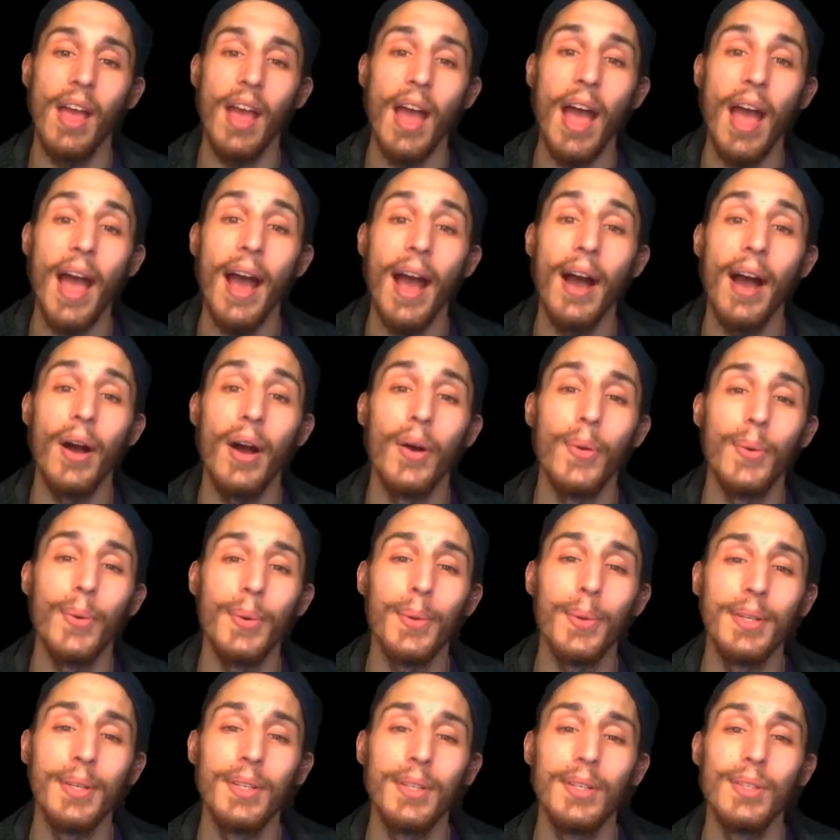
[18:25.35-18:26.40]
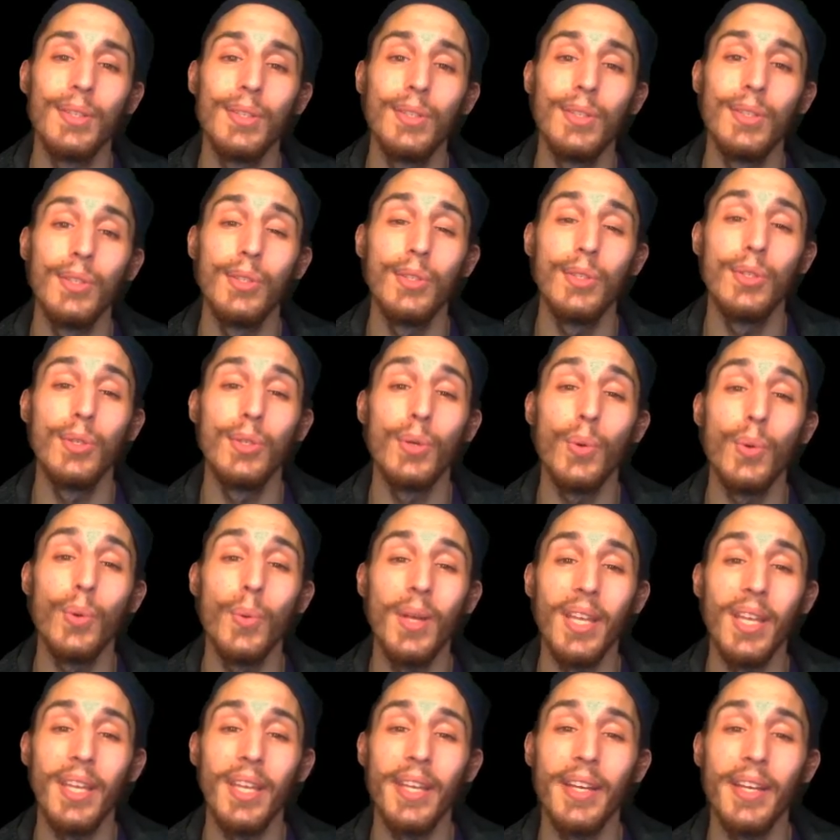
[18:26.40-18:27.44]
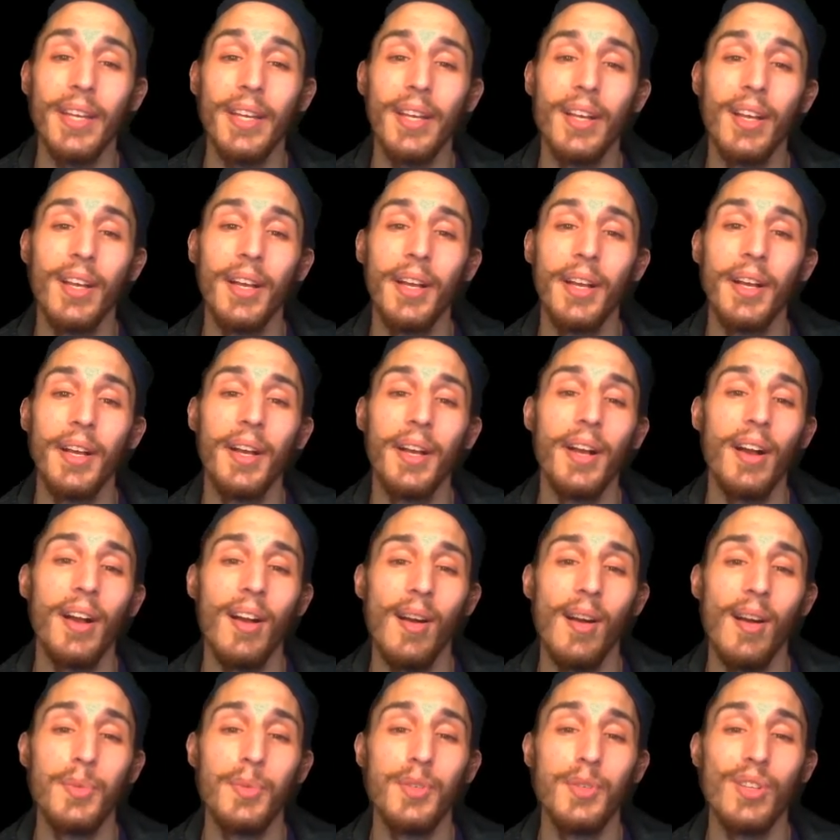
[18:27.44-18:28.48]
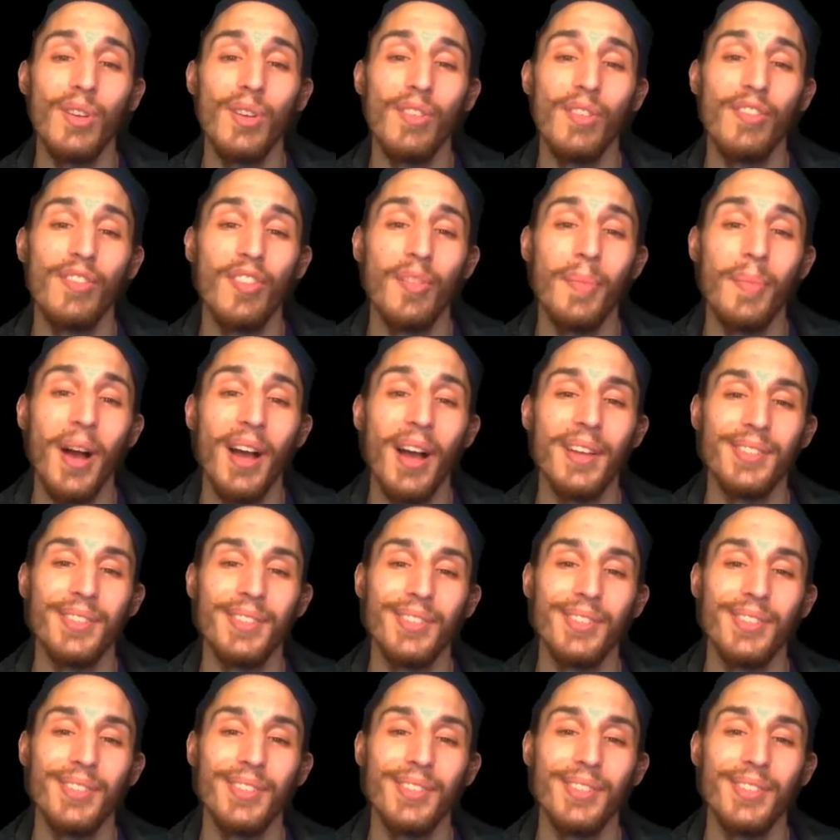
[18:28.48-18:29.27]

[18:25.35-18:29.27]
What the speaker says: How do we observe the mind?